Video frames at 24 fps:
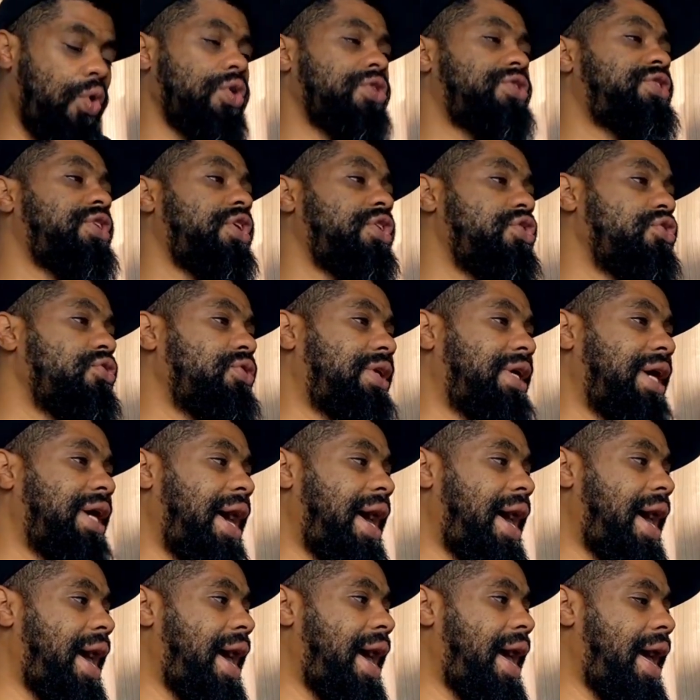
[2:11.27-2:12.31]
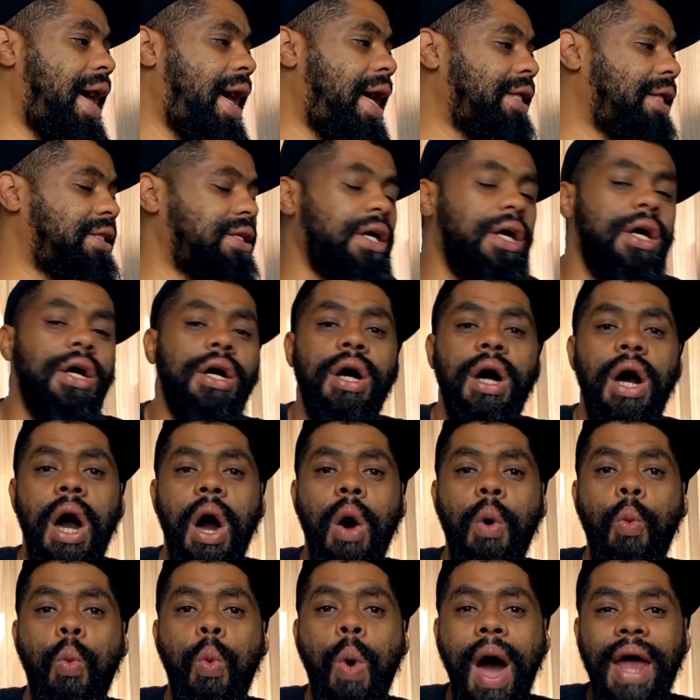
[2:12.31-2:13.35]
Also, you get
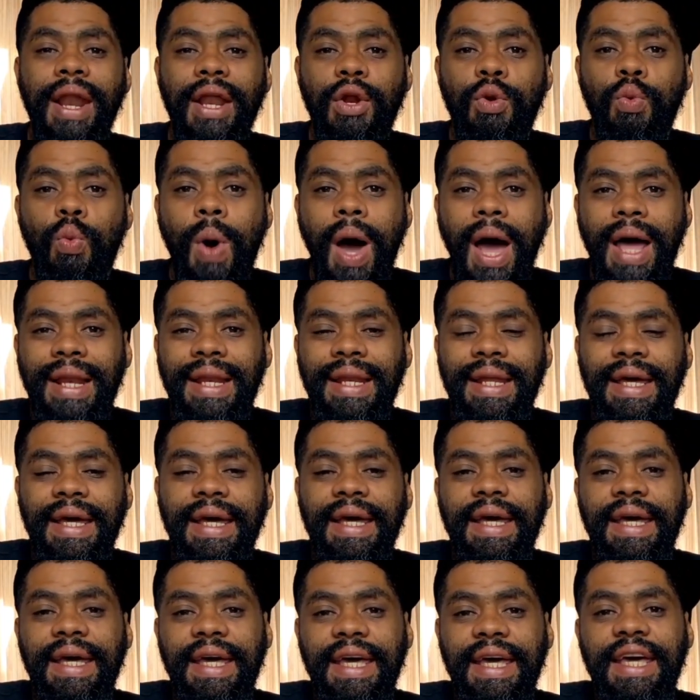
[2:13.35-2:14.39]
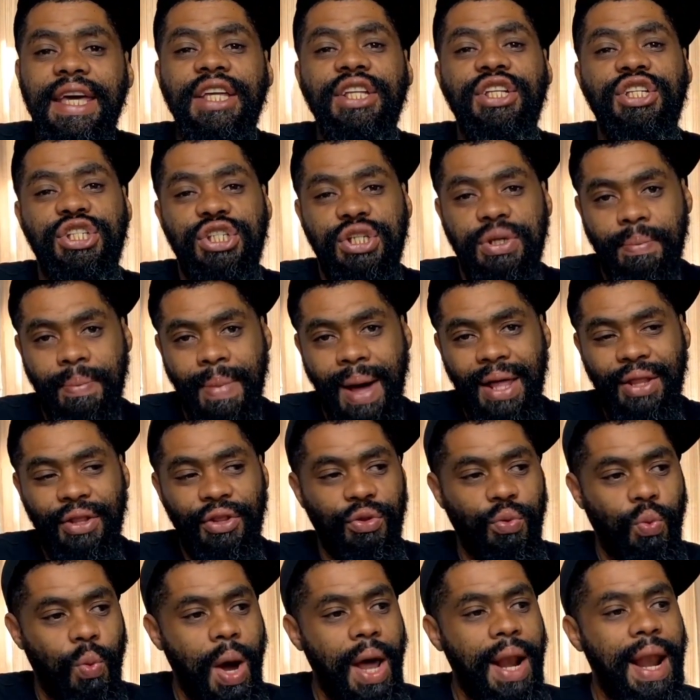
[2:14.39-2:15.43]
a one-on-one each
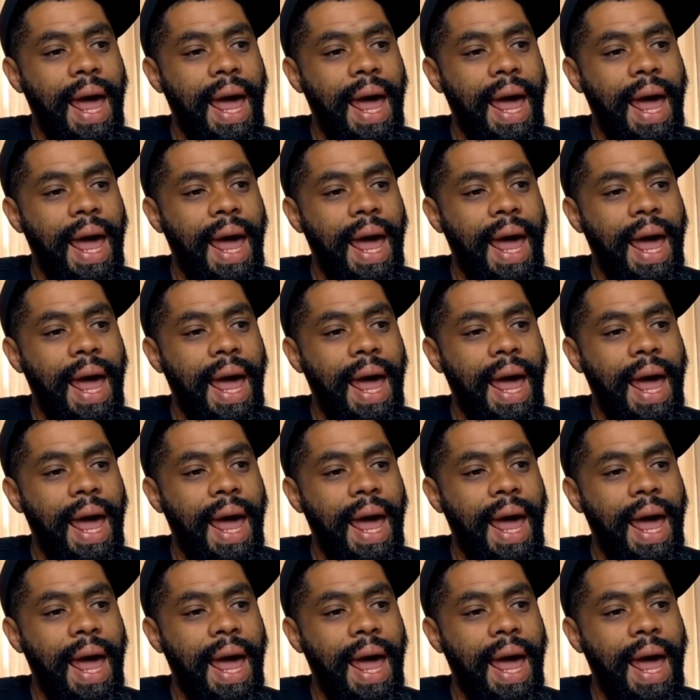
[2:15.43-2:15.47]
month.